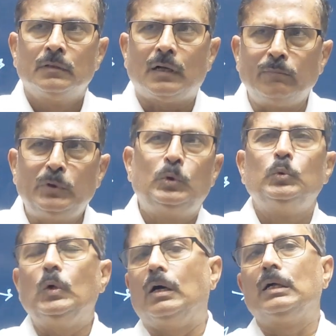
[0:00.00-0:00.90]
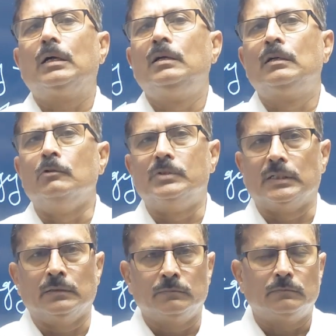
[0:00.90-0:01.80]
come to a
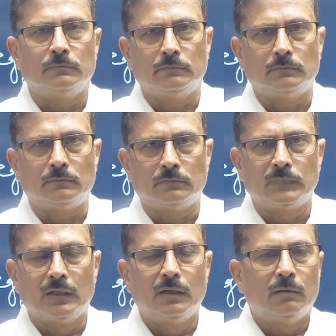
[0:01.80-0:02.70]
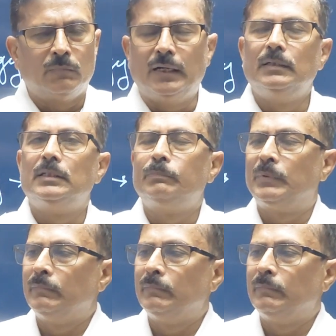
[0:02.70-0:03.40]
conclusion. Mind it,